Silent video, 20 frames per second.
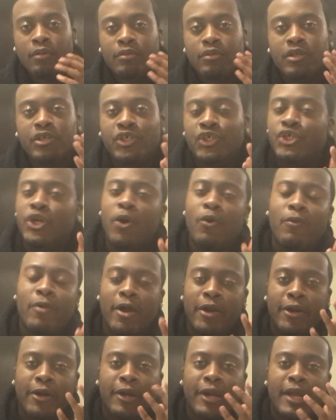The
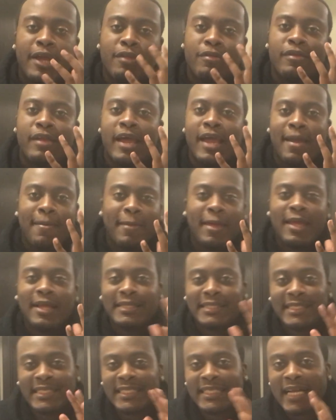showrunner, his name
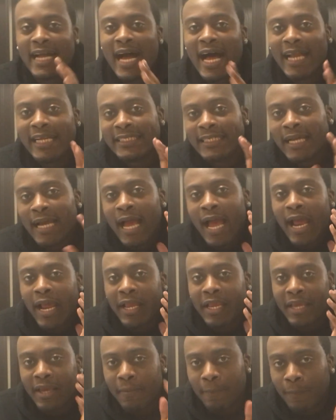is Scott
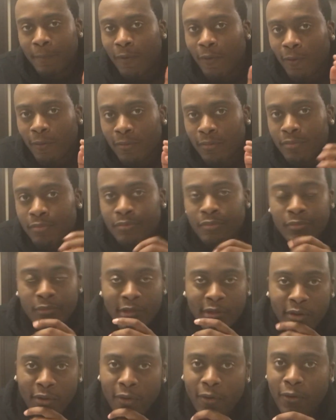Gimple,
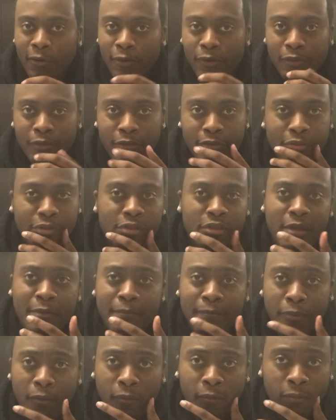or
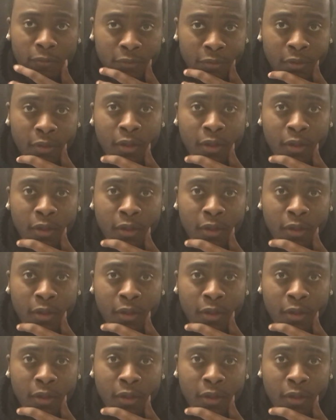Simple.